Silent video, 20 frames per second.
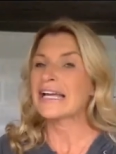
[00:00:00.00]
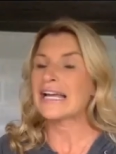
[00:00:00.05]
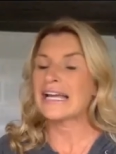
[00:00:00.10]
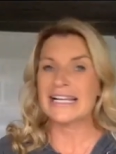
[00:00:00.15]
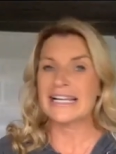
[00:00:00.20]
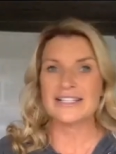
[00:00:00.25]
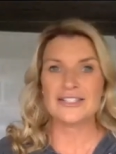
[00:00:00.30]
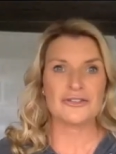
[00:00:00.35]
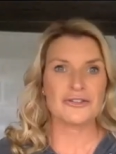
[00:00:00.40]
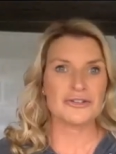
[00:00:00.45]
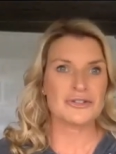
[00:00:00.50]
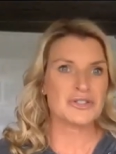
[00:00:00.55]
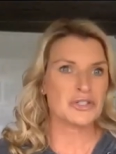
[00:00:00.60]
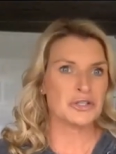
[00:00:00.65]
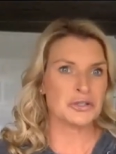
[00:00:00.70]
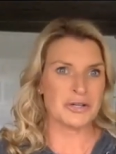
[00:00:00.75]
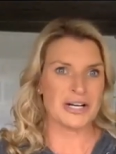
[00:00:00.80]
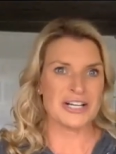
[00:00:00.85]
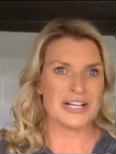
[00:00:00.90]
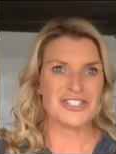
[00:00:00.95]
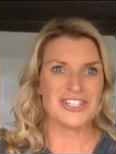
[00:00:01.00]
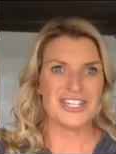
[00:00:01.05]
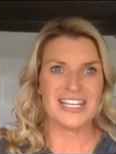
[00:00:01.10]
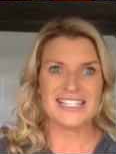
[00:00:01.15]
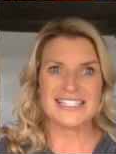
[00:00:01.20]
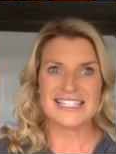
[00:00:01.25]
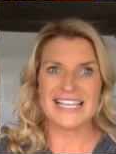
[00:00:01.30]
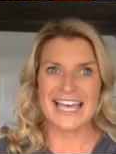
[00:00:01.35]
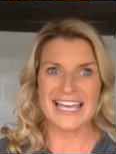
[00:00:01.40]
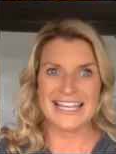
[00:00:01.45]
answers,
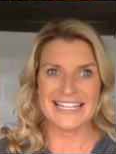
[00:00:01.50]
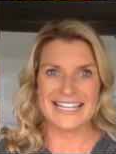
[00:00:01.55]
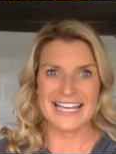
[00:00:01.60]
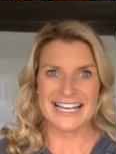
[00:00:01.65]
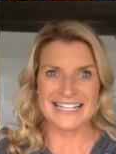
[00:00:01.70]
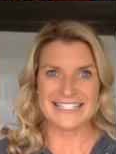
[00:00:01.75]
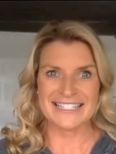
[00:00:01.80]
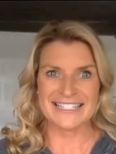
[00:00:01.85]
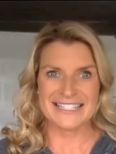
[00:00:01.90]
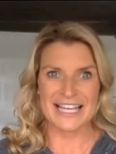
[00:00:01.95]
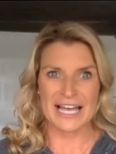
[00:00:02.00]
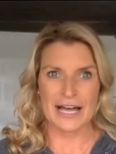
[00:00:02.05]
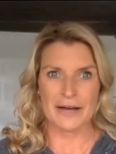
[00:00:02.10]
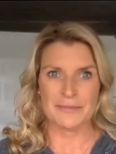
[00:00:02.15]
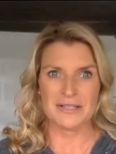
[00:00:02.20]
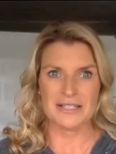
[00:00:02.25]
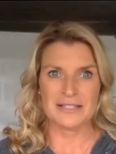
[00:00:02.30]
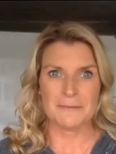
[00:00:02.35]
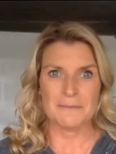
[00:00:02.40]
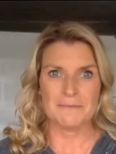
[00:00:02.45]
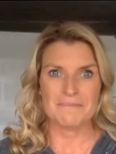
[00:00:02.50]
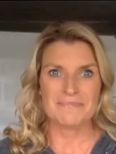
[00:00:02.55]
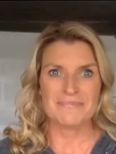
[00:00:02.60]
questions, and next steps.